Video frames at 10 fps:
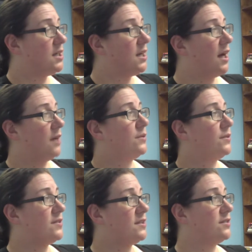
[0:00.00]
I will
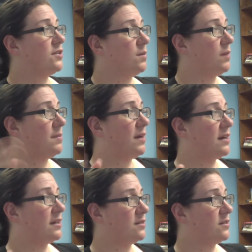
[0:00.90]
still turn my
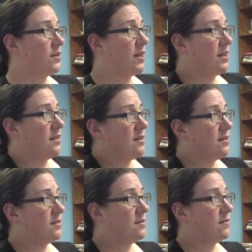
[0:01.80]
body so that it
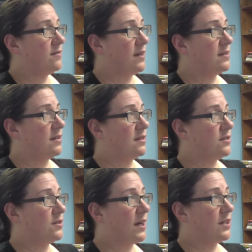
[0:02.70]
is facing this
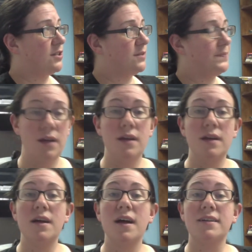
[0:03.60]
direction.
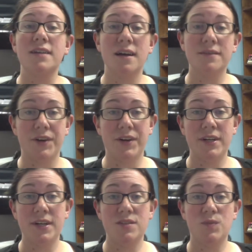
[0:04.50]
A cover
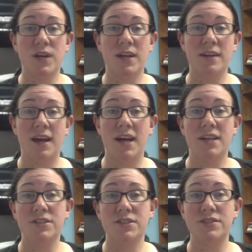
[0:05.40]
is when
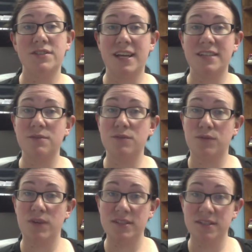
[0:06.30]
actors stand in
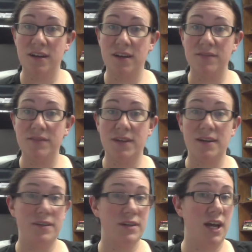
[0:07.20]
front of
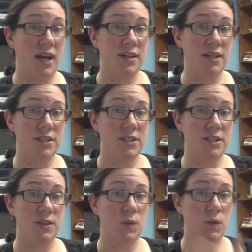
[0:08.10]
another
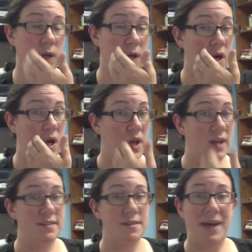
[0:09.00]
character or
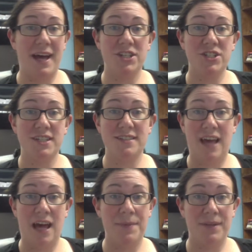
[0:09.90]
some action that is
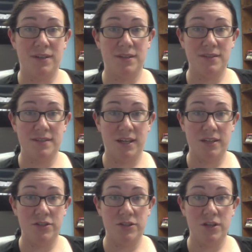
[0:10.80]
happening on
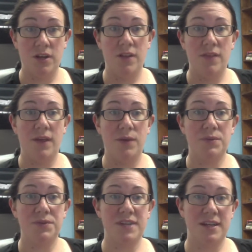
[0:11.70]
stage. They will
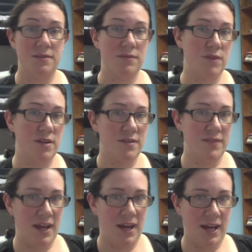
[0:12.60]
stand in front of
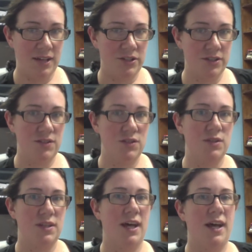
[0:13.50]
that action so
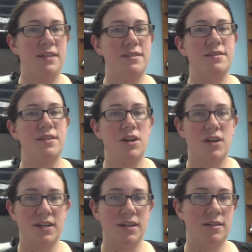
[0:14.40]
that the
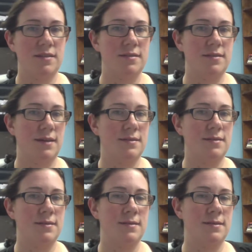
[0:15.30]
audience
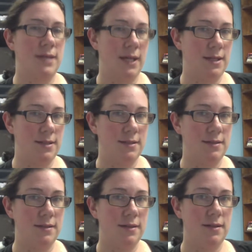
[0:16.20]
doesn't see it
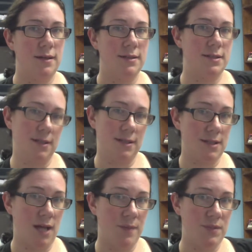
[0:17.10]
until it's
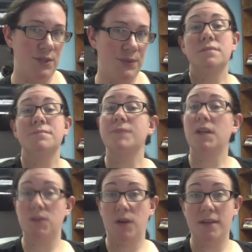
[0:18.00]
time to.
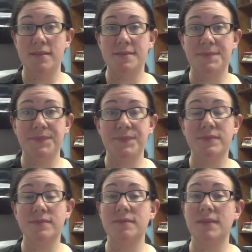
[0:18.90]
Across.
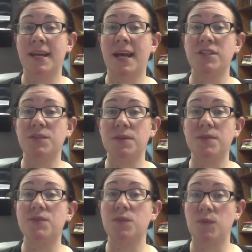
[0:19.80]
An actor
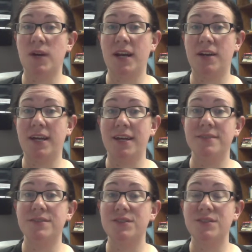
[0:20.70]
moves from one area
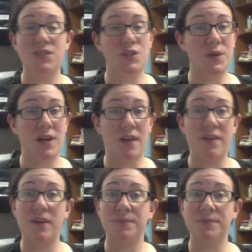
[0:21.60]
to another.